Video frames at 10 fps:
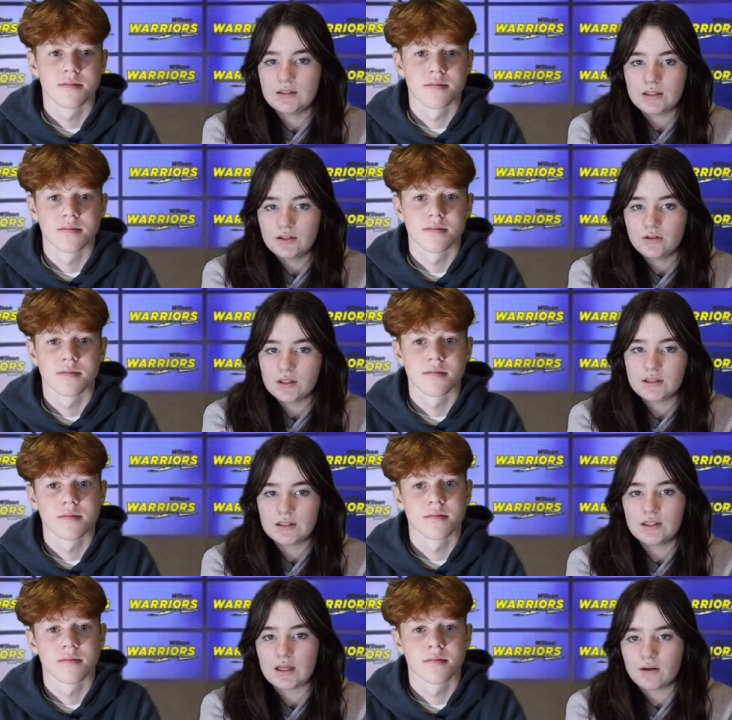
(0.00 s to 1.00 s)
Speaker 1: a decrease
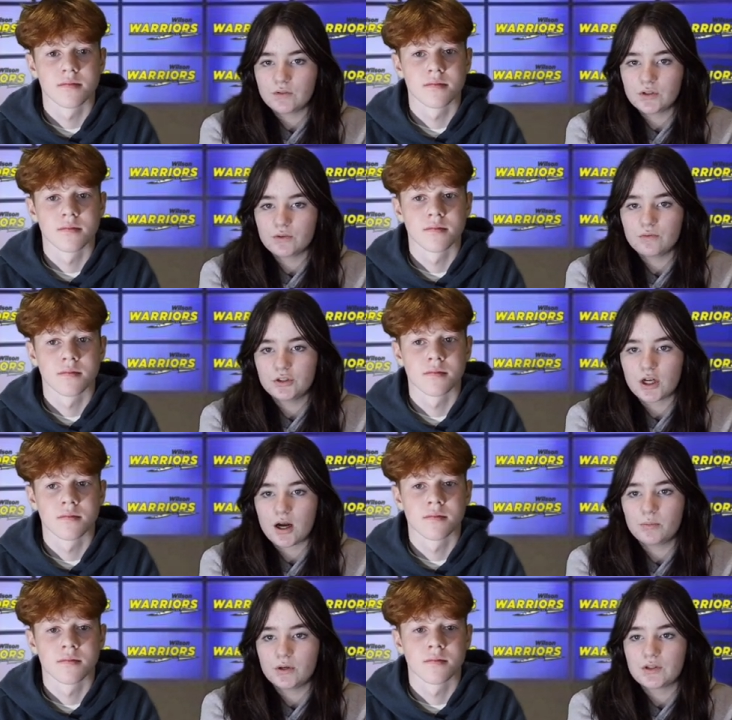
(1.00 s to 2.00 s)
in after school
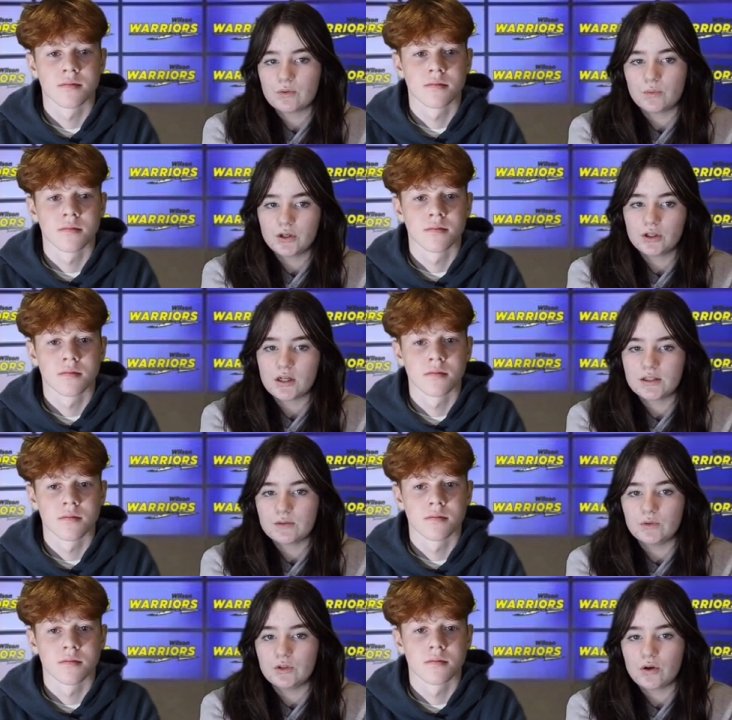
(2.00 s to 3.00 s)
shoppers, the Warrior
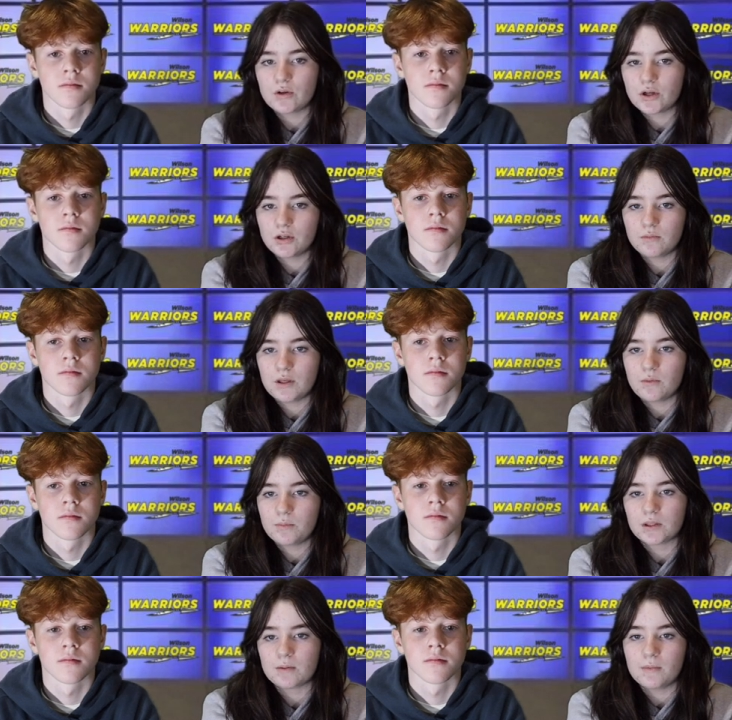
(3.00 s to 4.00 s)
Closet will no longer be
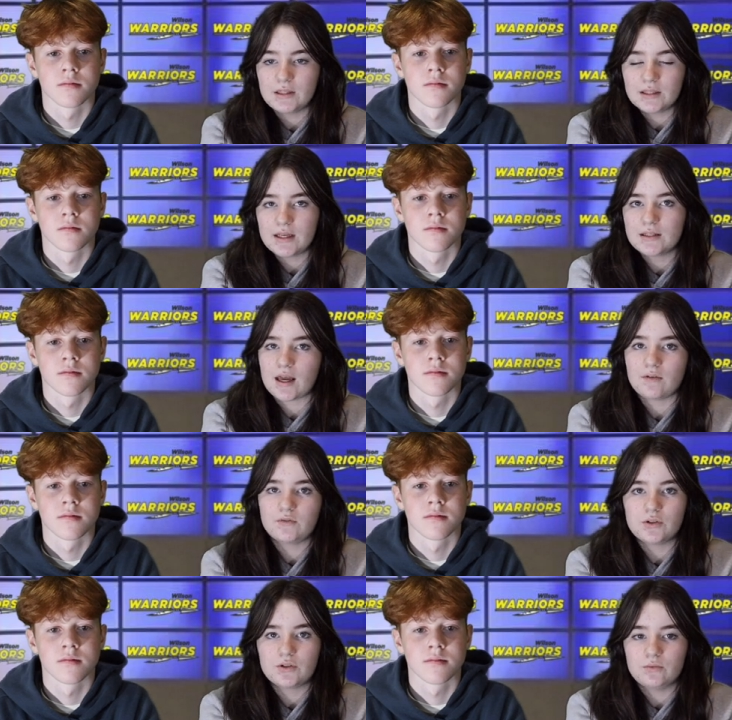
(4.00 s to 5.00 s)
open on Mondays
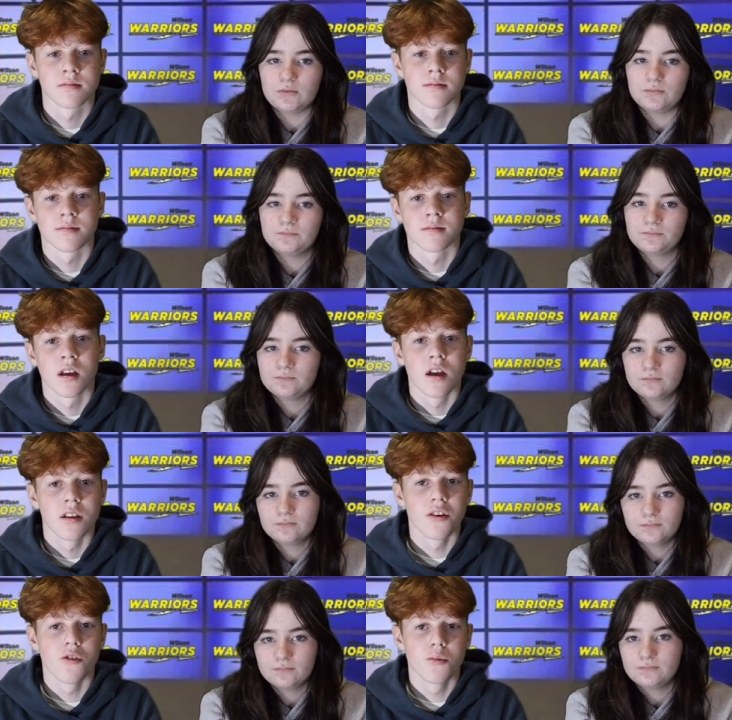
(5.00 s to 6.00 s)
after school.
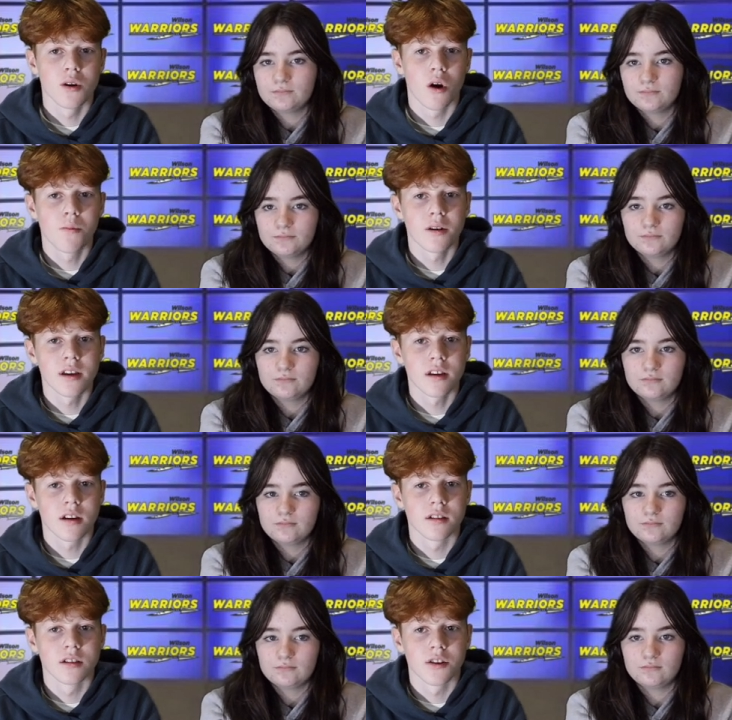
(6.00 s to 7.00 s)
Speaker 2: They will be
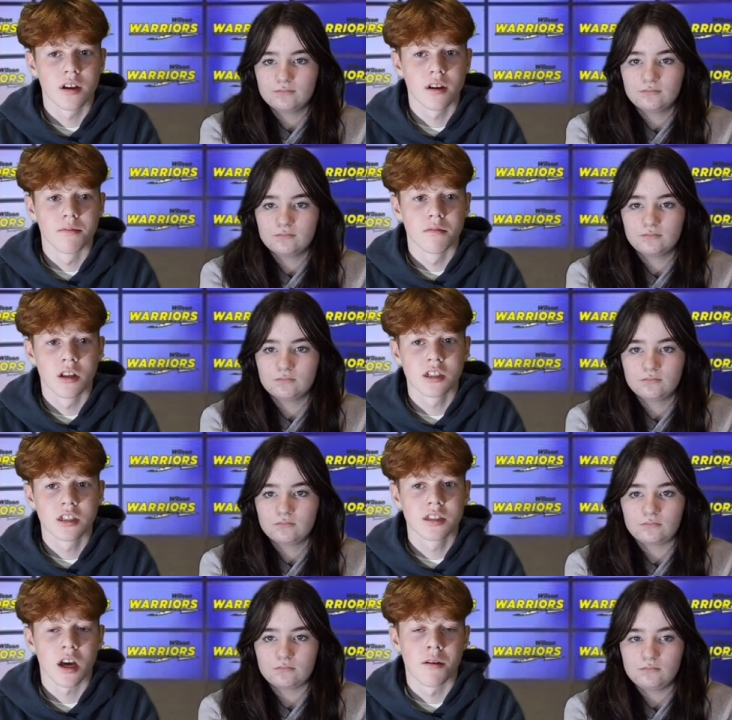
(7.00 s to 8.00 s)
opening during
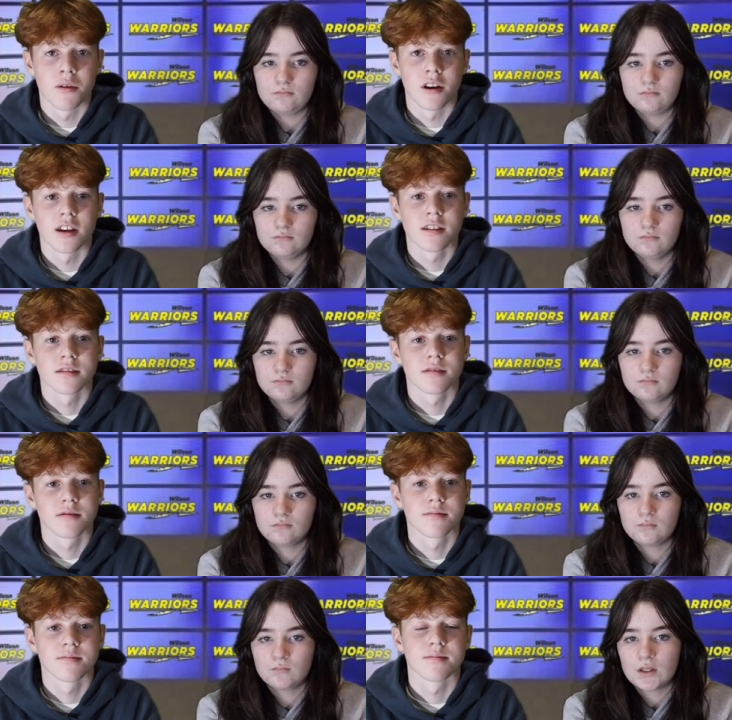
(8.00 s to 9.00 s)
lunches on Mondays.
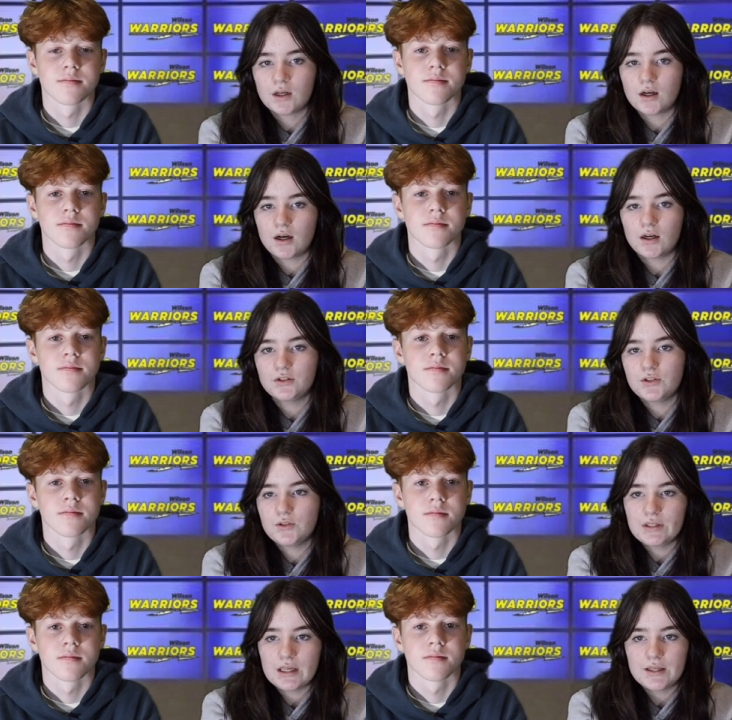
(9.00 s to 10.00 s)
Speaker 1: On
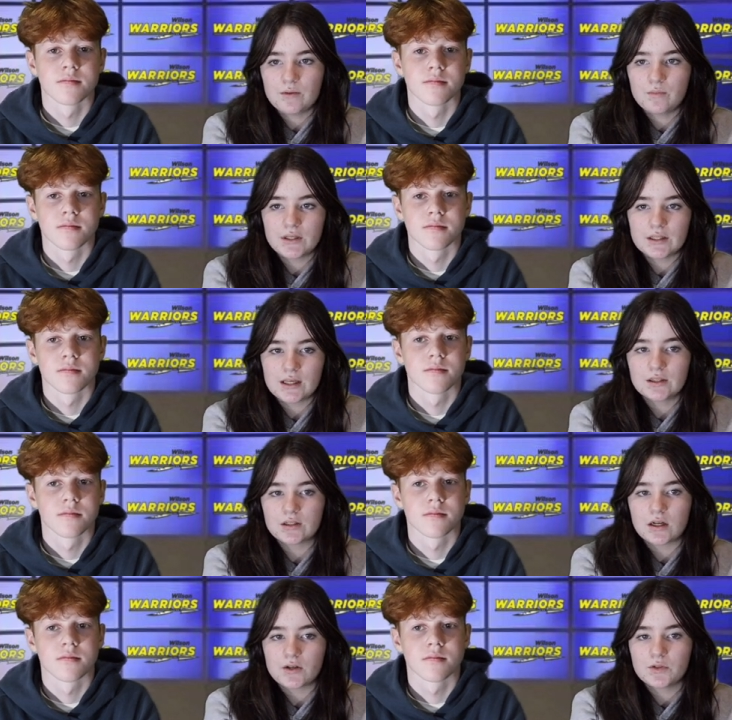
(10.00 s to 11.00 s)
Tuesdays and Wednesdays, the
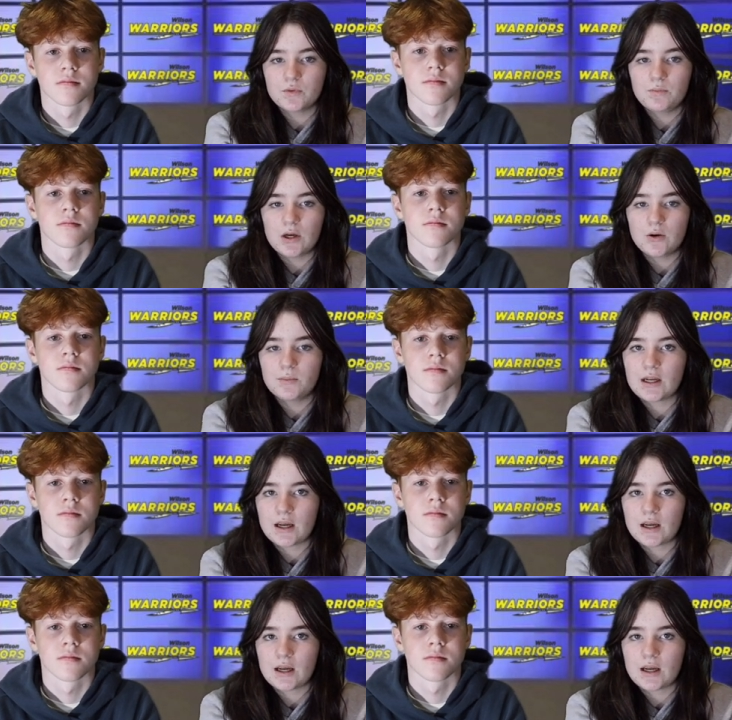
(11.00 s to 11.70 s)
closet will be open